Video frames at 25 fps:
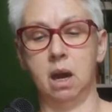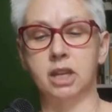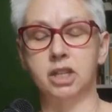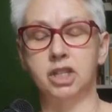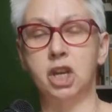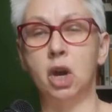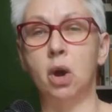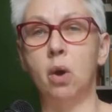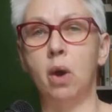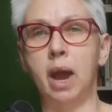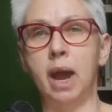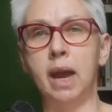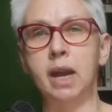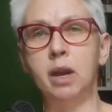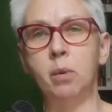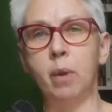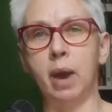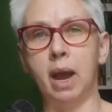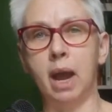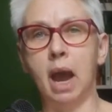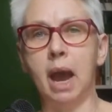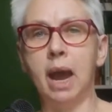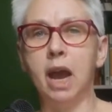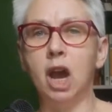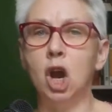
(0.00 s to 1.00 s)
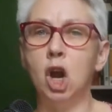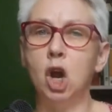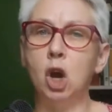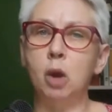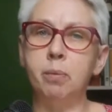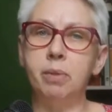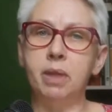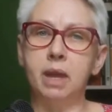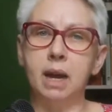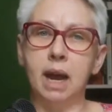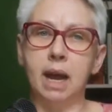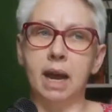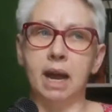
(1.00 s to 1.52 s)
So anyway, I
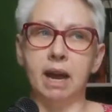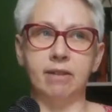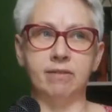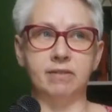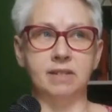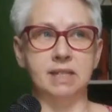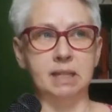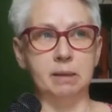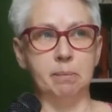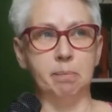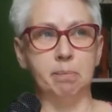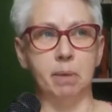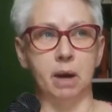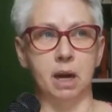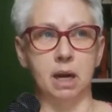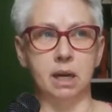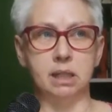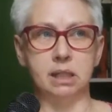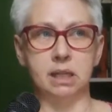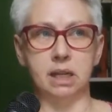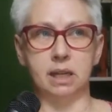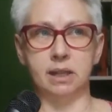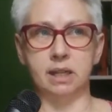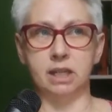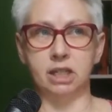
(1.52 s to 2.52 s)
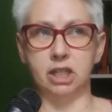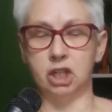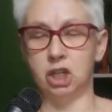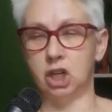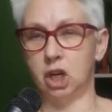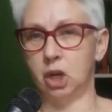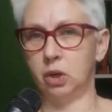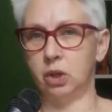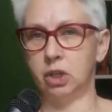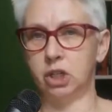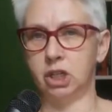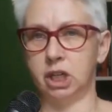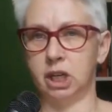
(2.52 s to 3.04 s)
hope that I have debunked this
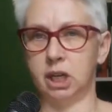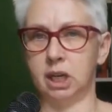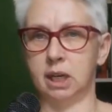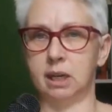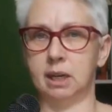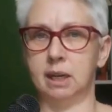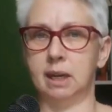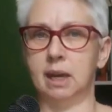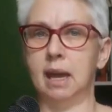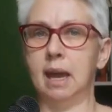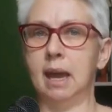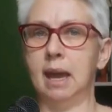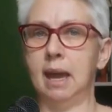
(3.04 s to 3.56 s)
notion